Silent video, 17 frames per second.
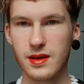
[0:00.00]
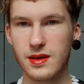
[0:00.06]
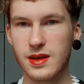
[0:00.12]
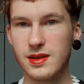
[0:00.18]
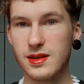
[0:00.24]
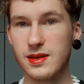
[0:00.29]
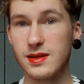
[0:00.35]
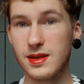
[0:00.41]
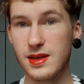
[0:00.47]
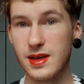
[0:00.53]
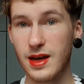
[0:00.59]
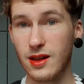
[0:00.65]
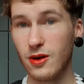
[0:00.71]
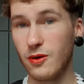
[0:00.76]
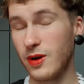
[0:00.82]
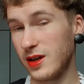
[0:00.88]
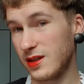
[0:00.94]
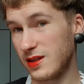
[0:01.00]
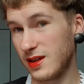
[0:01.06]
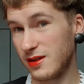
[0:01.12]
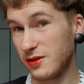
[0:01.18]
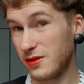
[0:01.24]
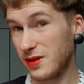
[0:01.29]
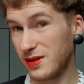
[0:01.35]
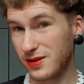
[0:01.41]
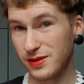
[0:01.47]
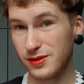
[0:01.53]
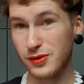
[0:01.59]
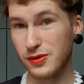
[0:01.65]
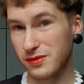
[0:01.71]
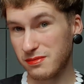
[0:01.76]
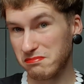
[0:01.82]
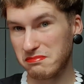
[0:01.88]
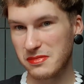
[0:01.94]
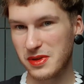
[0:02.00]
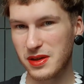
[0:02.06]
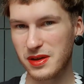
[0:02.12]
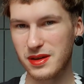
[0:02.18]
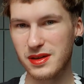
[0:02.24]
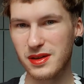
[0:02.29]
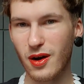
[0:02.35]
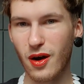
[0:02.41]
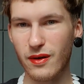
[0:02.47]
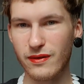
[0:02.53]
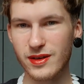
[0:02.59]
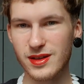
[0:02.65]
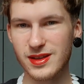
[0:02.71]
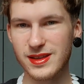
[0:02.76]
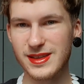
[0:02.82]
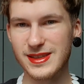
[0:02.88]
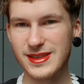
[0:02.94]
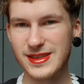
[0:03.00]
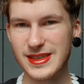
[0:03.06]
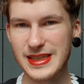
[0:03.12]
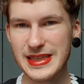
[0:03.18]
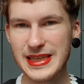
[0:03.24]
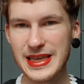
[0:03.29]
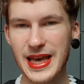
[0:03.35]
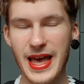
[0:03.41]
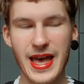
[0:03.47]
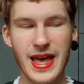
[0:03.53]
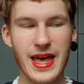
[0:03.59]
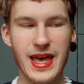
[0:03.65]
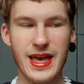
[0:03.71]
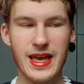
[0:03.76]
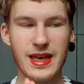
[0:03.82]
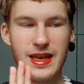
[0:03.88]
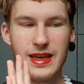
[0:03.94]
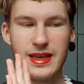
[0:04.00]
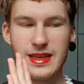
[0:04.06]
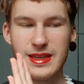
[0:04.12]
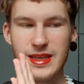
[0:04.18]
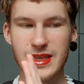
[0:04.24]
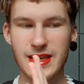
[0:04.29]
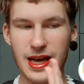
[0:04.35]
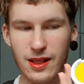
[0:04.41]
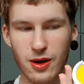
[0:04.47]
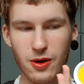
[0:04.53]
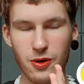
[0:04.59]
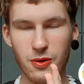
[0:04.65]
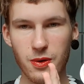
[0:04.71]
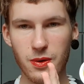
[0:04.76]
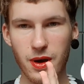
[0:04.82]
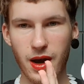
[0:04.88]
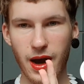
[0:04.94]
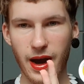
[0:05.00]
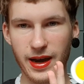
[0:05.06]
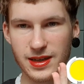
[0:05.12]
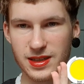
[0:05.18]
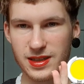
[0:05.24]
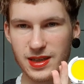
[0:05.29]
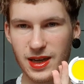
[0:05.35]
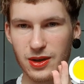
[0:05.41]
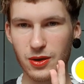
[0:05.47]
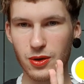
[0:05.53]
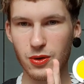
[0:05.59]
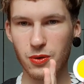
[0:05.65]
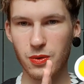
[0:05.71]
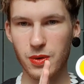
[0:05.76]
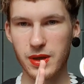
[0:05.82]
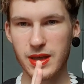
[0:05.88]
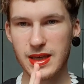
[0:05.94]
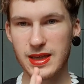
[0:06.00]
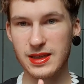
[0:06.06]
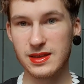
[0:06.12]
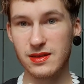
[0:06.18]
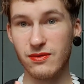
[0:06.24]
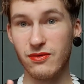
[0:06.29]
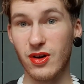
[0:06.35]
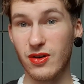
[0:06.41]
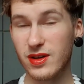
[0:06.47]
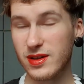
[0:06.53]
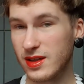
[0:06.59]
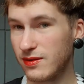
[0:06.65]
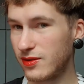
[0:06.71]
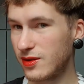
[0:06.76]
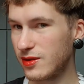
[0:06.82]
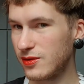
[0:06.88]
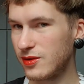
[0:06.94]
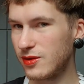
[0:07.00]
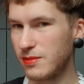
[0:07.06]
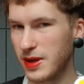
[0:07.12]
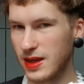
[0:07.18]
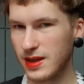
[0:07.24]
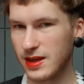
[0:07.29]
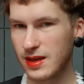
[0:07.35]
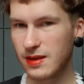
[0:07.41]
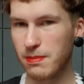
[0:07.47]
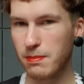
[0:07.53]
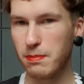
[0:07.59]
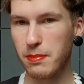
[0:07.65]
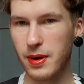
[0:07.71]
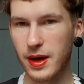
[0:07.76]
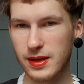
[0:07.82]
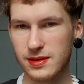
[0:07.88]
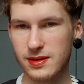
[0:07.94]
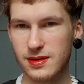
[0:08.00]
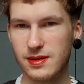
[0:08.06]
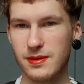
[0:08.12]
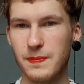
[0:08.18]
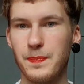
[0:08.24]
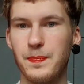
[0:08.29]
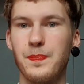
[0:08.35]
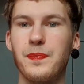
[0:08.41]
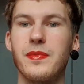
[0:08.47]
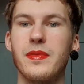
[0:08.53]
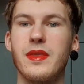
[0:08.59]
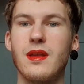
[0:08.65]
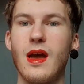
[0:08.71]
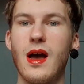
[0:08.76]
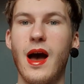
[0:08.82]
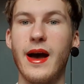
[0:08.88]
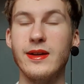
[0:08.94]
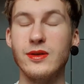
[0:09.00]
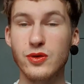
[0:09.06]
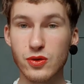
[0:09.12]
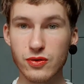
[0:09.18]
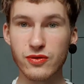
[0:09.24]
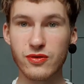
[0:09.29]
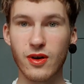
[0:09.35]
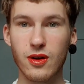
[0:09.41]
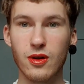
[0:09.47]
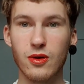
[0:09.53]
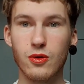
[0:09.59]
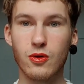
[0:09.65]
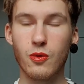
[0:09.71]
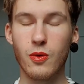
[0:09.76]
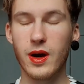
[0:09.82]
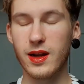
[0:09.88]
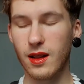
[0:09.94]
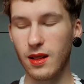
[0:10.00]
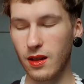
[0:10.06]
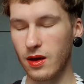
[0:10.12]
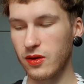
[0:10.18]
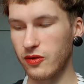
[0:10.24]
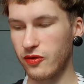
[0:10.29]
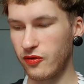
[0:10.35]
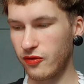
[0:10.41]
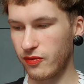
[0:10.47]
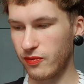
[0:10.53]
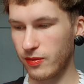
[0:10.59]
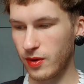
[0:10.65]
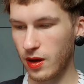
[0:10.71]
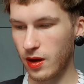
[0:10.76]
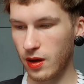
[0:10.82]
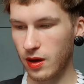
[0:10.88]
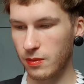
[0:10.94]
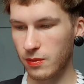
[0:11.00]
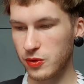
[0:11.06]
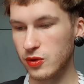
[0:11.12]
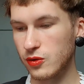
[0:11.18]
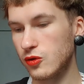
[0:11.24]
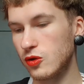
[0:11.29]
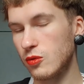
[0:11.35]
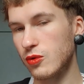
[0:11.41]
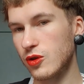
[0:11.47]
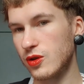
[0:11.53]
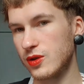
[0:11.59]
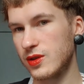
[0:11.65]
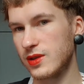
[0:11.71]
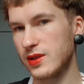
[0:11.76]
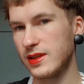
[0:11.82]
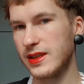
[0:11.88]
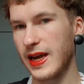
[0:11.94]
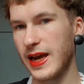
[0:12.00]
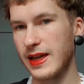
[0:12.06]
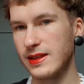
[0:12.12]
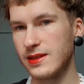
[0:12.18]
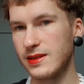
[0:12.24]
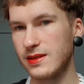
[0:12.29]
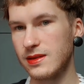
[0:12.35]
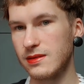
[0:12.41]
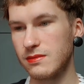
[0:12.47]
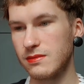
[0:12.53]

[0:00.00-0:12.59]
This is a yellow eyeshadow, as you can obviously see. Yellow eyeshadow is very difficult to make, but I do follow quite a lot of YouTubers that